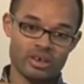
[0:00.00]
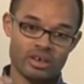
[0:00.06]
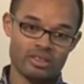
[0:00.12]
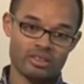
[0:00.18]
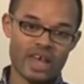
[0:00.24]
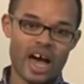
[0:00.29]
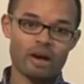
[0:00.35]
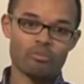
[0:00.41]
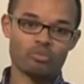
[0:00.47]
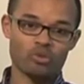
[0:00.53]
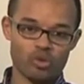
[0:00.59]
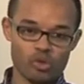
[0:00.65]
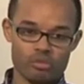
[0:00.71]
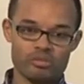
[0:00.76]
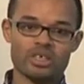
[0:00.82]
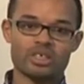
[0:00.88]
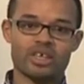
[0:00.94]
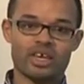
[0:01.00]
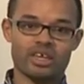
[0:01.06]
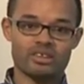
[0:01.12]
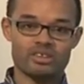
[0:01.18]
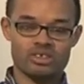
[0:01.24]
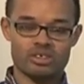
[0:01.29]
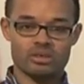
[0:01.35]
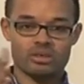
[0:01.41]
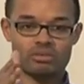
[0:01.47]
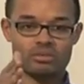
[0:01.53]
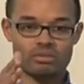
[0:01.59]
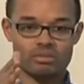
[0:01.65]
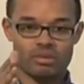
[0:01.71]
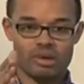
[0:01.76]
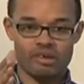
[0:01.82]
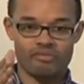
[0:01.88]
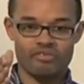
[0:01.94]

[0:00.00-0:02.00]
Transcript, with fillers: that brought me then to a